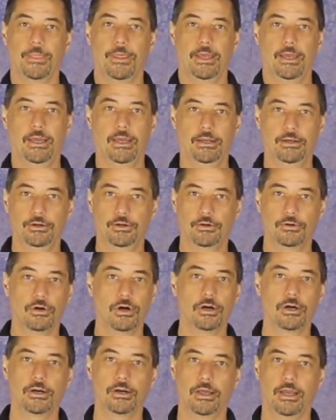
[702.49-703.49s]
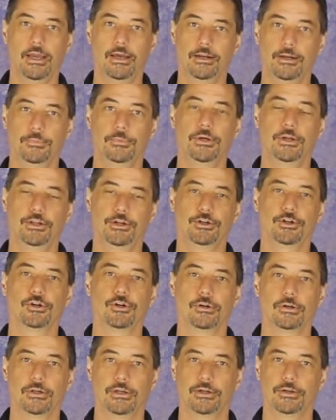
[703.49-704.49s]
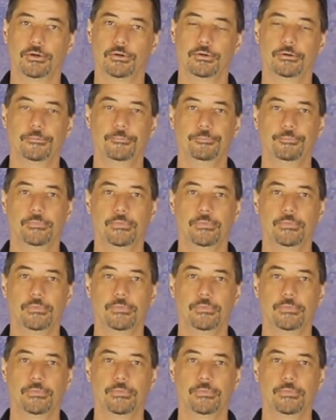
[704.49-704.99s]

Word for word: and you're not going to end up getting hurt at all.